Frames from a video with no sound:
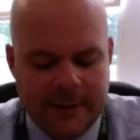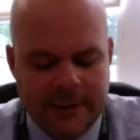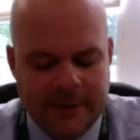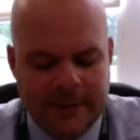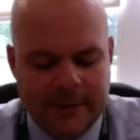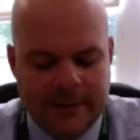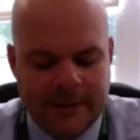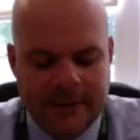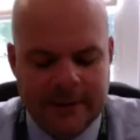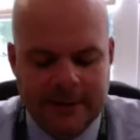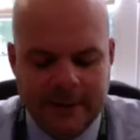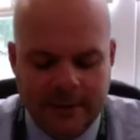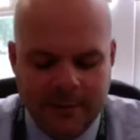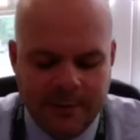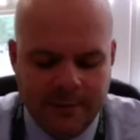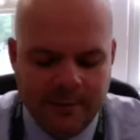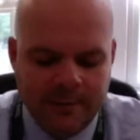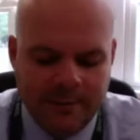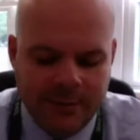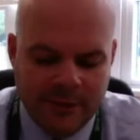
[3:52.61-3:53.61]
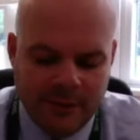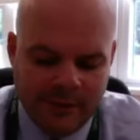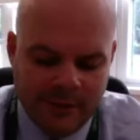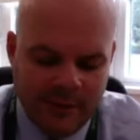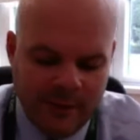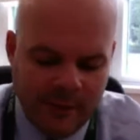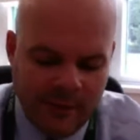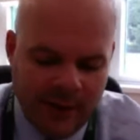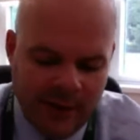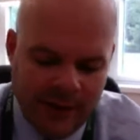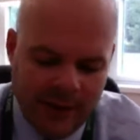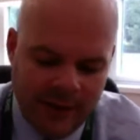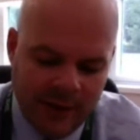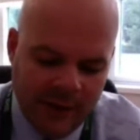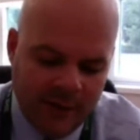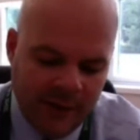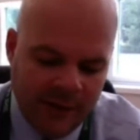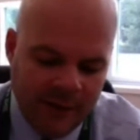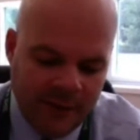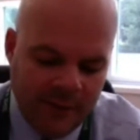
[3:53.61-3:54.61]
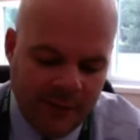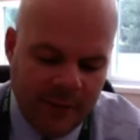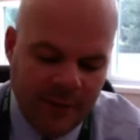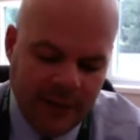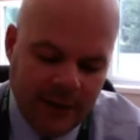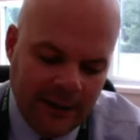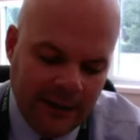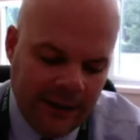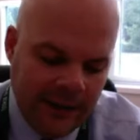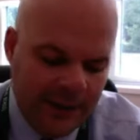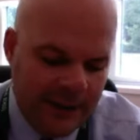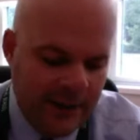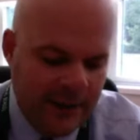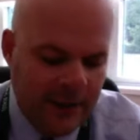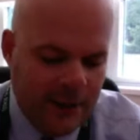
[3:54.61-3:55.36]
that we had for PD.